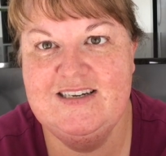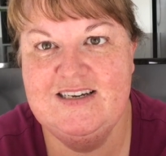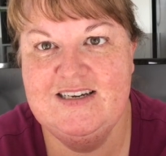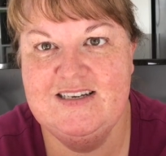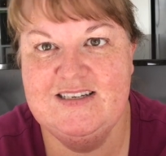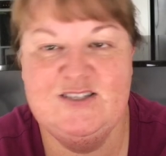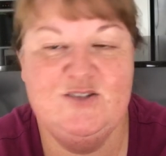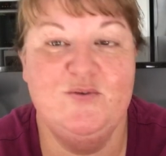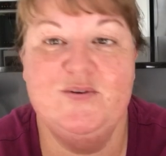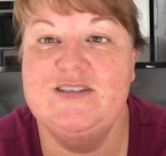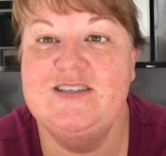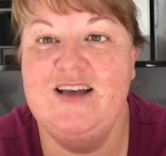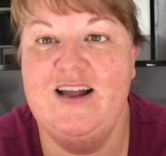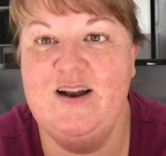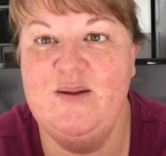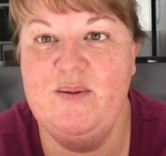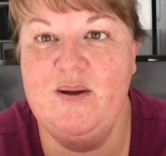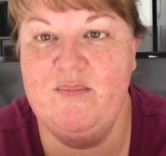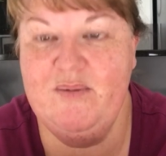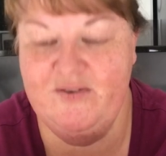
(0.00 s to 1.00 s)
Still excited
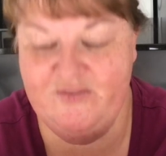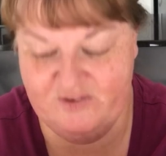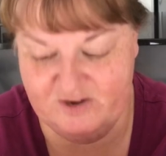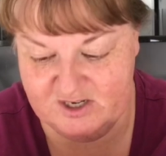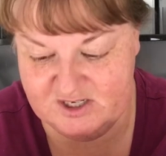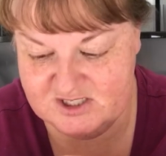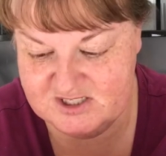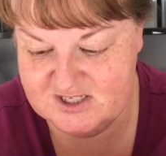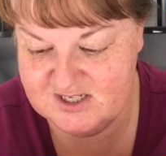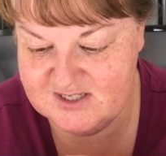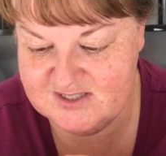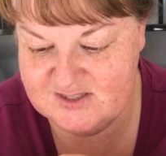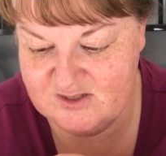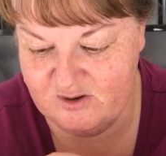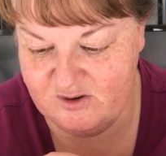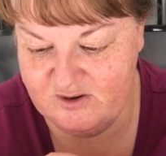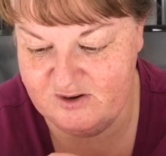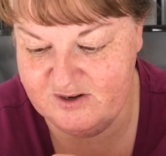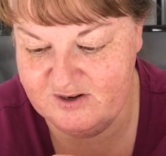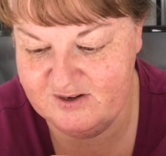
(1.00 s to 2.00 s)
about my fridge. So
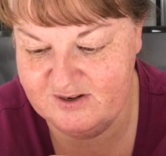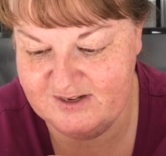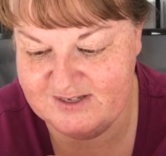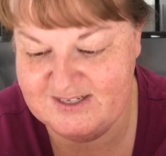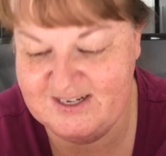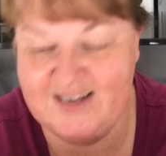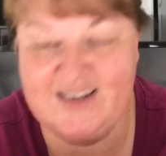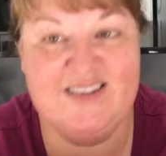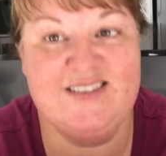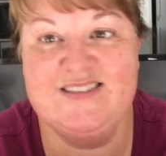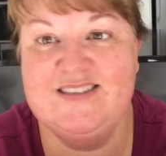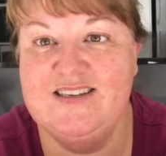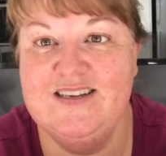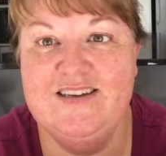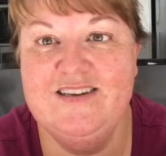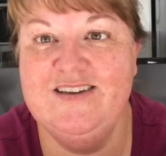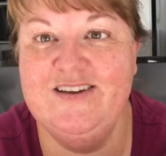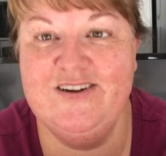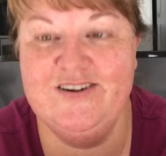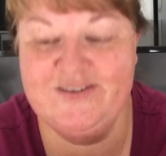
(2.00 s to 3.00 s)
it takes,
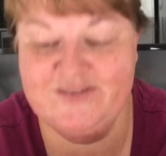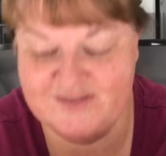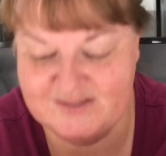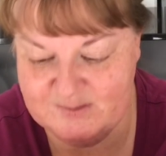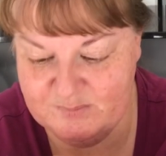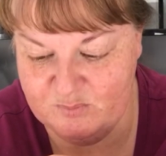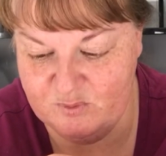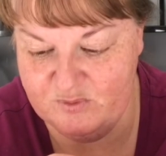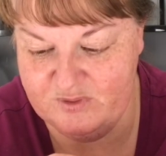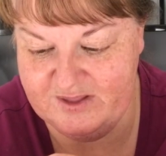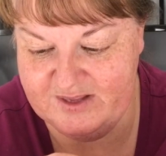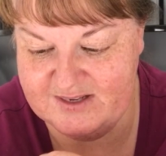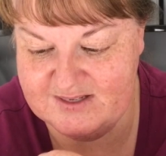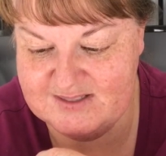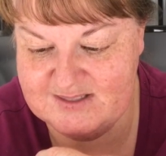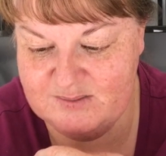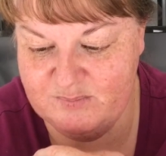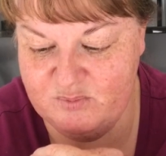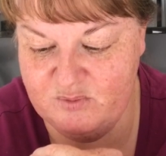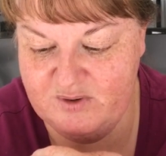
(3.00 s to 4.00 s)
you know, simple things,
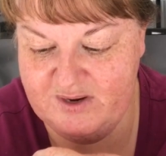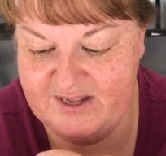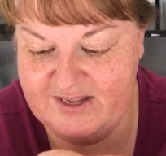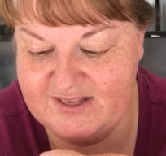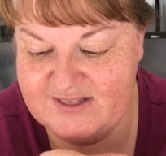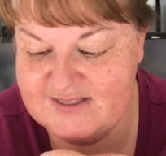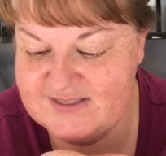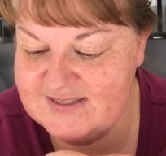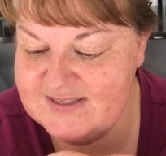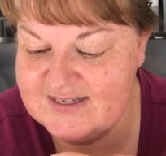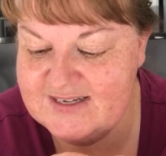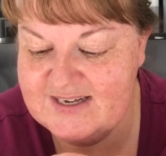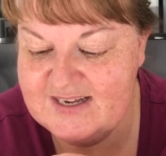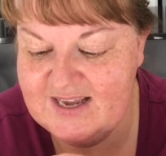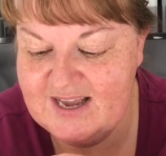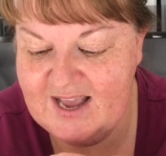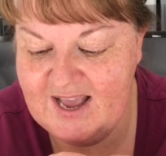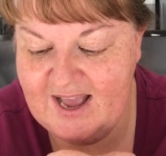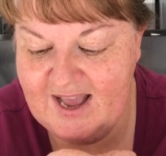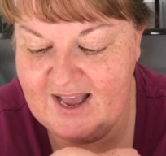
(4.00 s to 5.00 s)
simple needs.
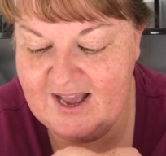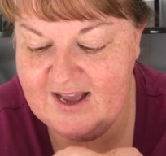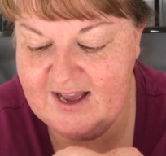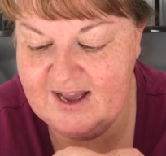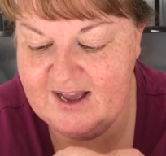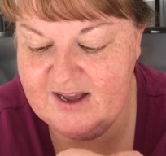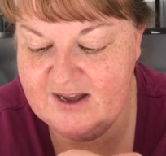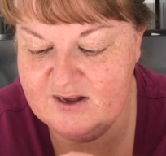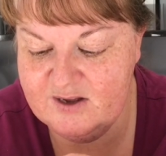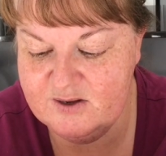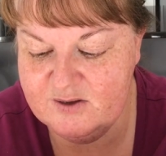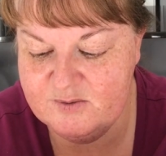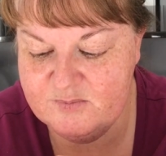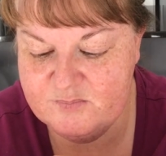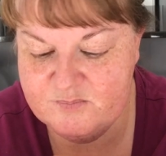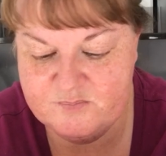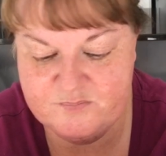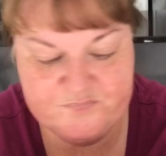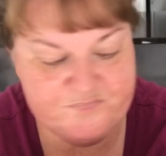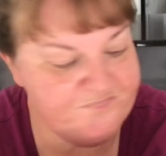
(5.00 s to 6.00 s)

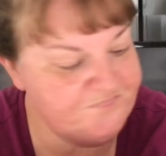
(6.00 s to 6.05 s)
Yeah,